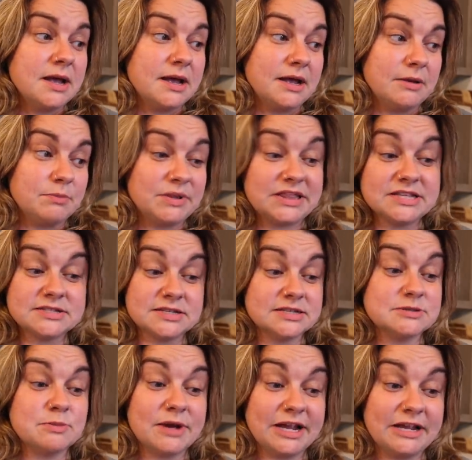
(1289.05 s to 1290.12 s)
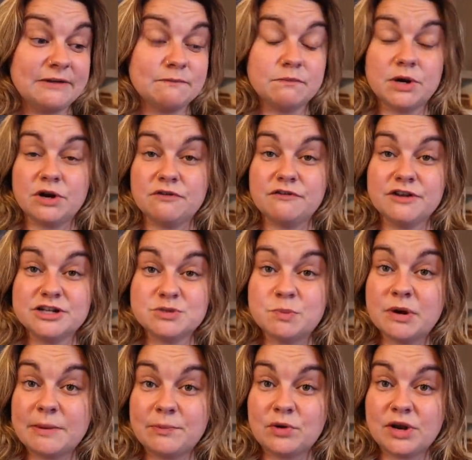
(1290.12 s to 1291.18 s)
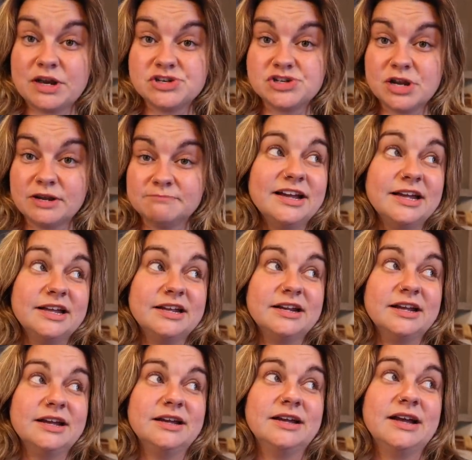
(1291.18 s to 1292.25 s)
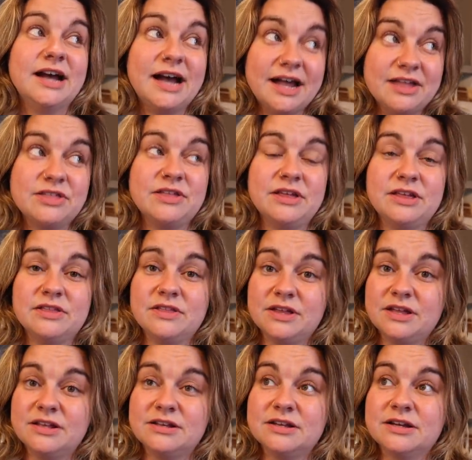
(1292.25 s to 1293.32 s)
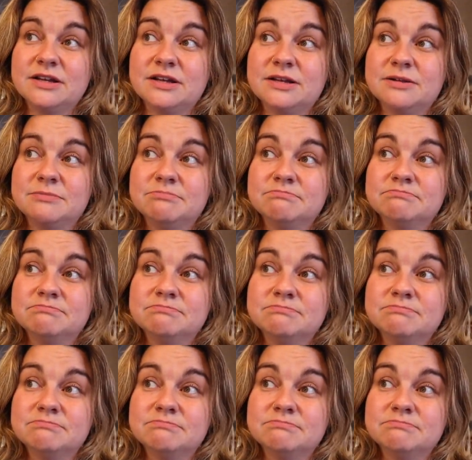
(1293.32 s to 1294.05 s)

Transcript: Uh, but this is my imperfect preparation. And I think that um,